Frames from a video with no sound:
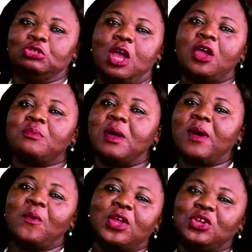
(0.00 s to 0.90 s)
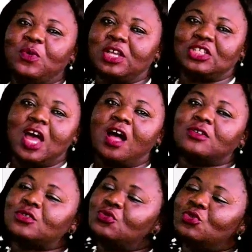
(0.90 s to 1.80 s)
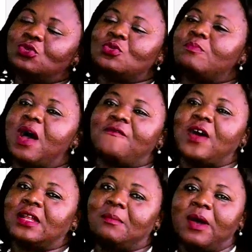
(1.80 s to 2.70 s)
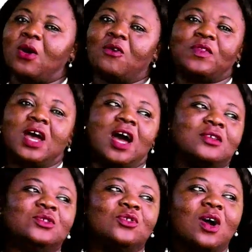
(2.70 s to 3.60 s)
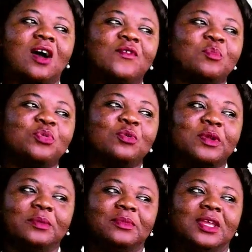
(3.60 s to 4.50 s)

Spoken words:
I remember when you were a child, you used to bath at the back of the house, you don't have a problem.